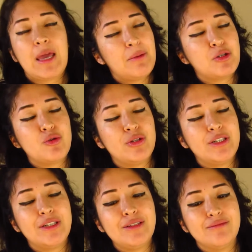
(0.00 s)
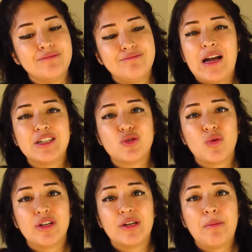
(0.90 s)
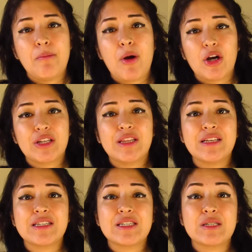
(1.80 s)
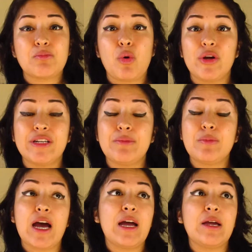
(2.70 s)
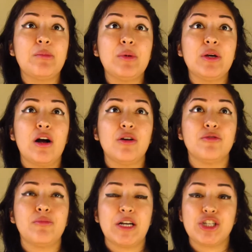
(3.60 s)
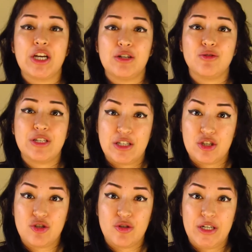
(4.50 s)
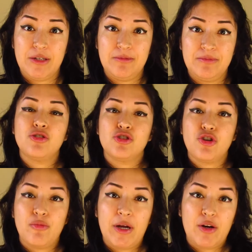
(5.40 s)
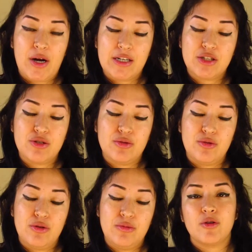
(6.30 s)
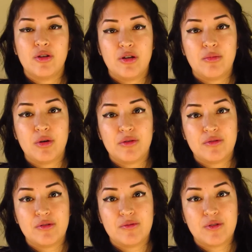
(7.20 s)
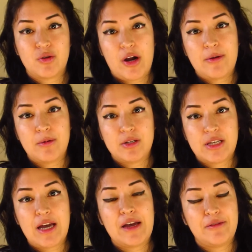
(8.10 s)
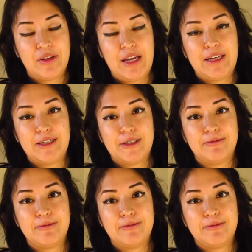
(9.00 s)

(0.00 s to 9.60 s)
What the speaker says: Keep tuning in. I just wanted to mark this point in time of my channel's history to show my gratitude for the number of subscribers I have gained.